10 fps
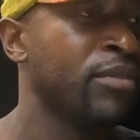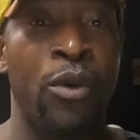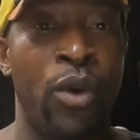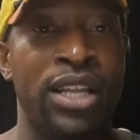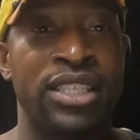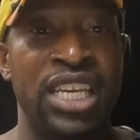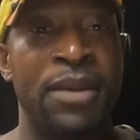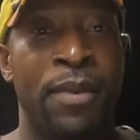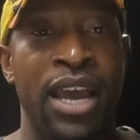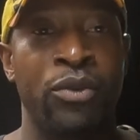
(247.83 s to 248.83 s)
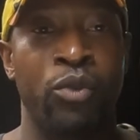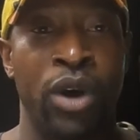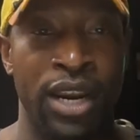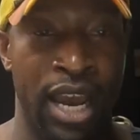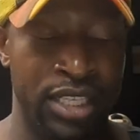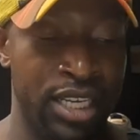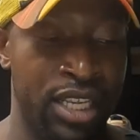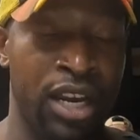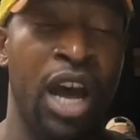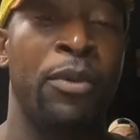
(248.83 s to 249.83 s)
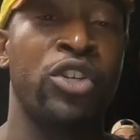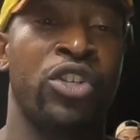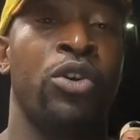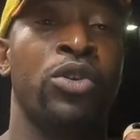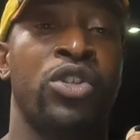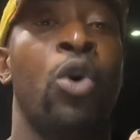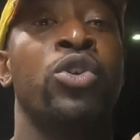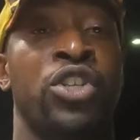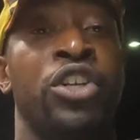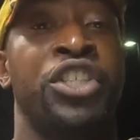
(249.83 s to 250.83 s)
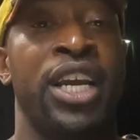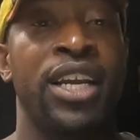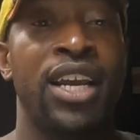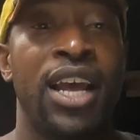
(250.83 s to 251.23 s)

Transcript: I went deep. I did a couple of soul searching.